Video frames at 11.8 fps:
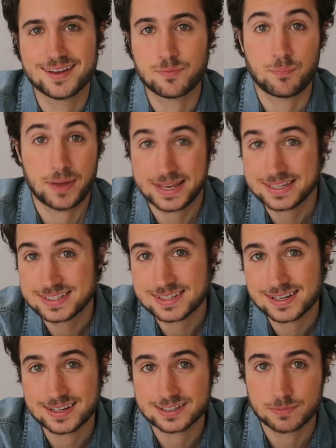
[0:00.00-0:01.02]
pains
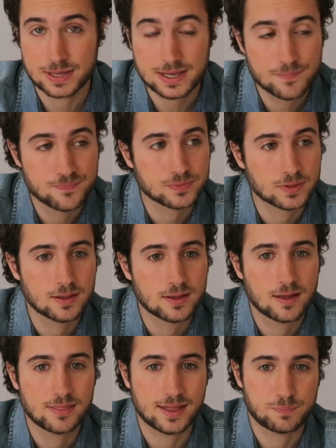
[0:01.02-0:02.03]
as me.
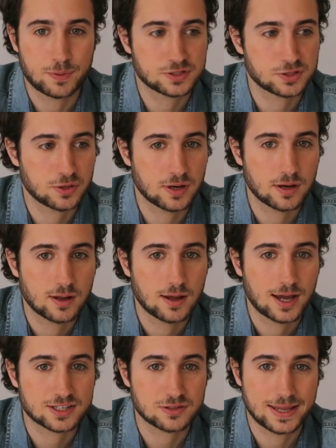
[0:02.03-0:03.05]
That person
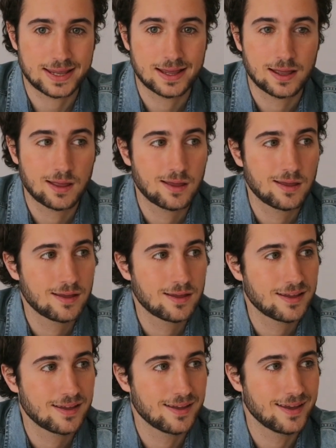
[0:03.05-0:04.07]
actually
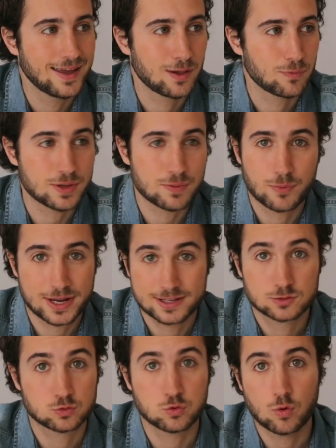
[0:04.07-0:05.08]
helped me bring
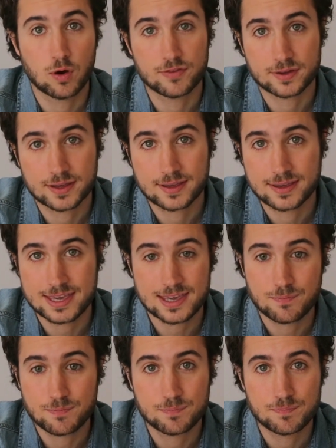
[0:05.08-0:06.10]
two of the
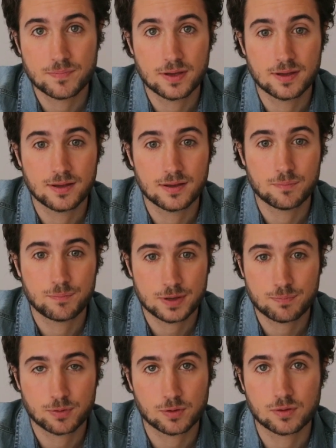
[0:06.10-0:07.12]
key
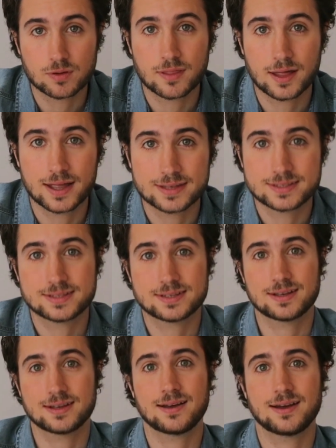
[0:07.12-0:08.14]
people that
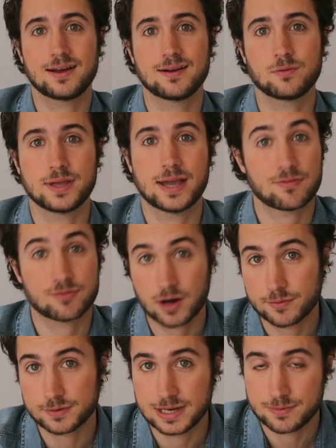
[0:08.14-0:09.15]
we have
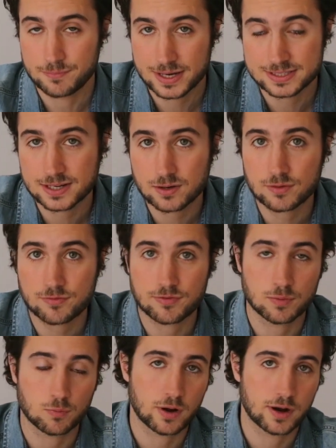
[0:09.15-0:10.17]
currently in Mexico
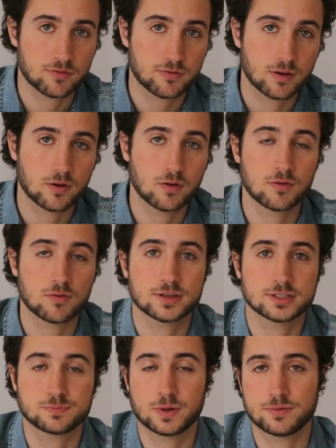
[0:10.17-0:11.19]
from one of
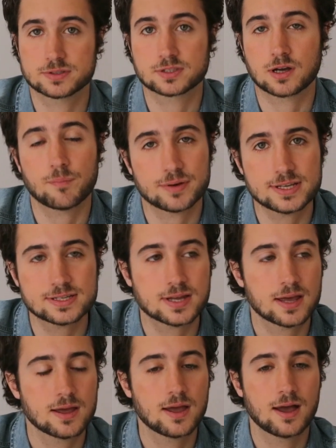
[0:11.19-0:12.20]
his previous companies,
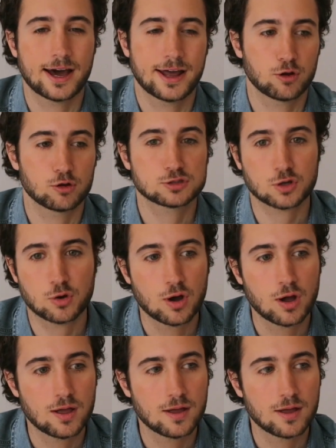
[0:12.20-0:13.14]
and also